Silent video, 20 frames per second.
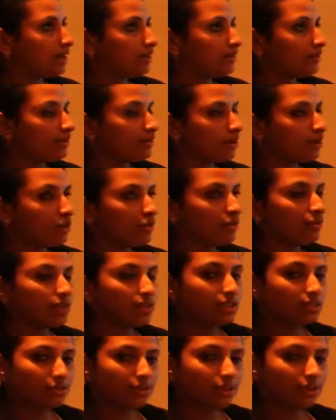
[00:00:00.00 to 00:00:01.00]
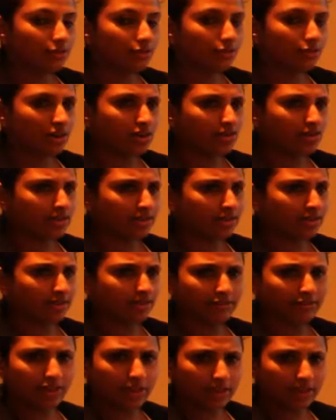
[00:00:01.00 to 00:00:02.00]
We are always left wondering
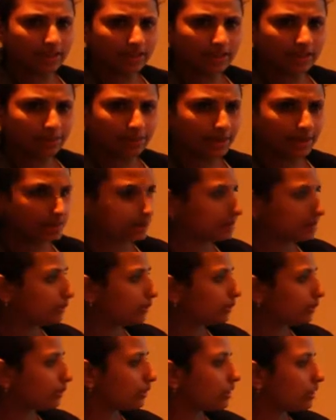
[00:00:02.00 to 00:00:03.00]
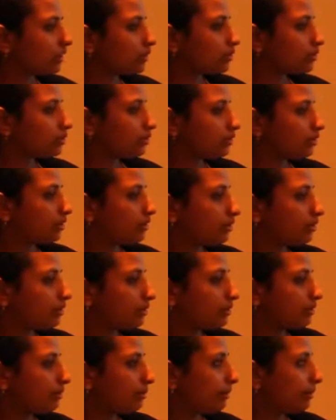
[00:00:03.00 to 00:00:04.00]
if we are getting the best deal. So this will
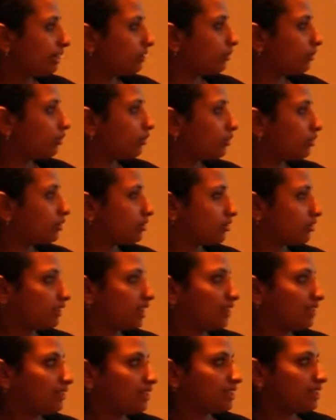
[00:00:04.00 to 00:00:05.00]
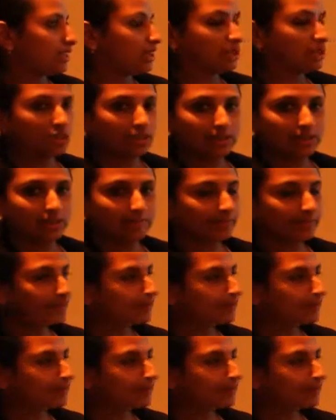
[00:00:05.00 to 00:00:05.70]
be the major focus of the investigation.